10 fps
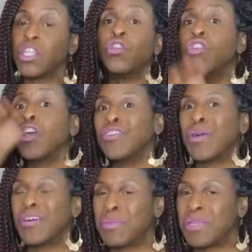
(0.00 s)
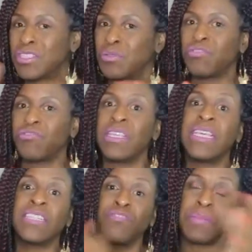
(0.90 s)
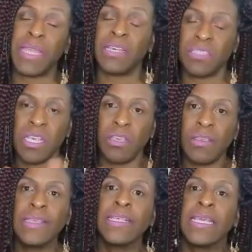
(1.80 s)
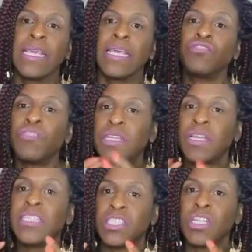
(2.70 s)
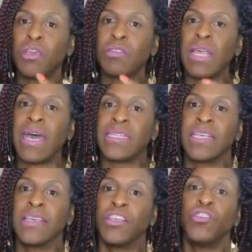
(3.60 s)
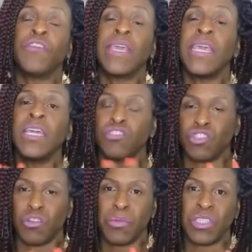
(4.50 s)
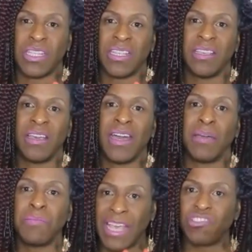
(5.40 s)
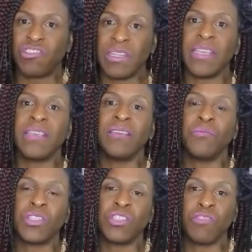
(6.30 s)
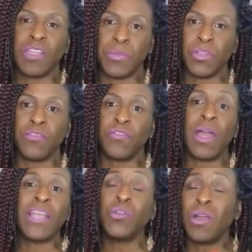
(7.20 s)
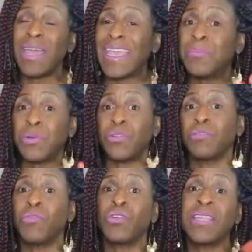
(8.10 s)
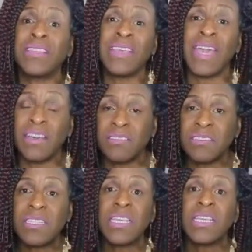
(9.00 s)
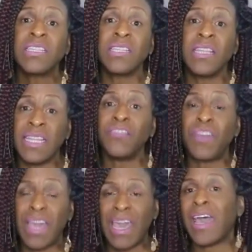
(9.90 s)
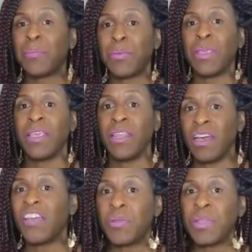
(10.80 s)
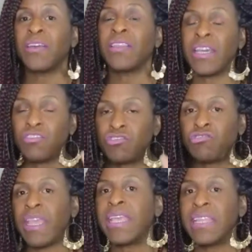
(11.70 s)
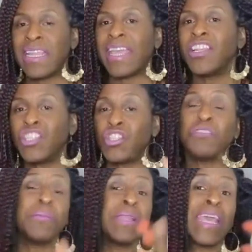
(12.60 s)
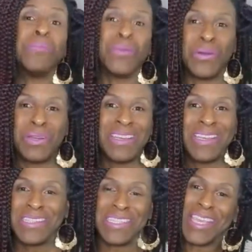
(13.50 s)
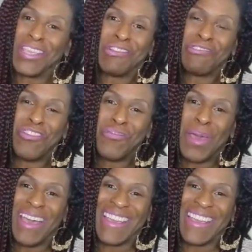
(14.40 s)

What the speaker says: Who knows where I'll be 2 or 3 years from now. So it's really nice to know that you've healed your body naturally, which is really beautiful. And you're able, more than anything else, to live a happy life without that drain in energy, if you've been able to get your groove back.